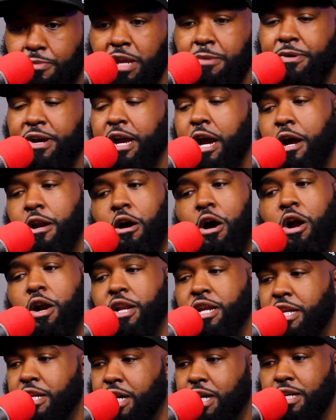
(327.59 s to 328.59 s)
people had
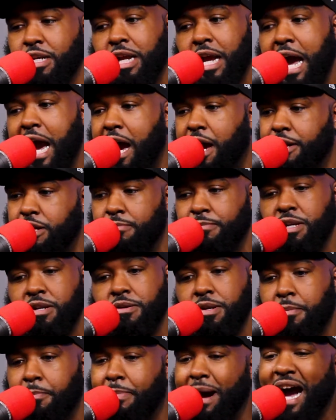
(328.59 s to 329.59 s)
already done got them,
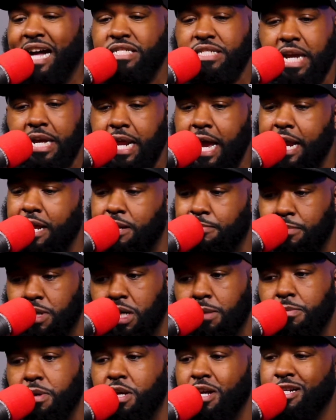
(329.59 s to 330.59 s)
and the bots had ate them
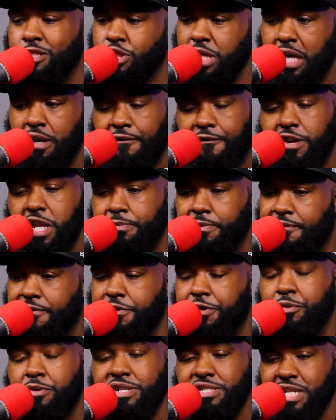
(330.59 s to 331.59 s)
up, tried to flip them for
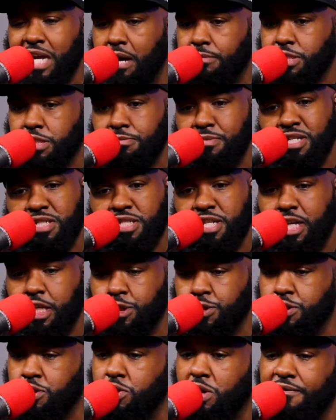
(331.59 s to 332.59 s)
3 times as much.
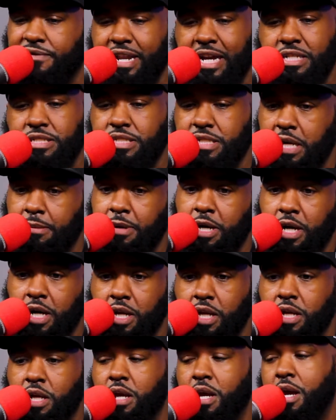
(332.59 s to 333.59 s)
Tickets was going for like
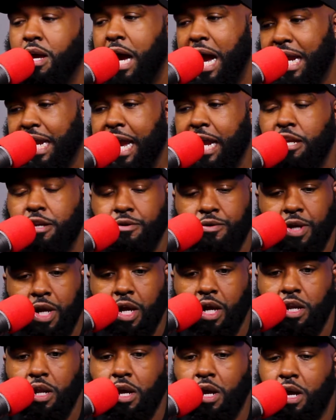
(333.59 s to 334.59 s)
700. I can't do
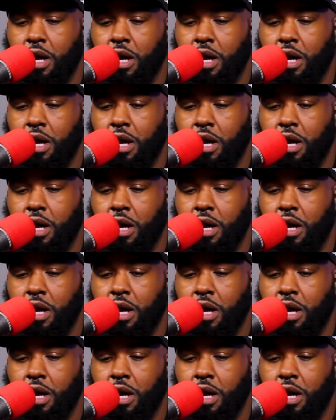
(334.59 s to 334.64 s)
that.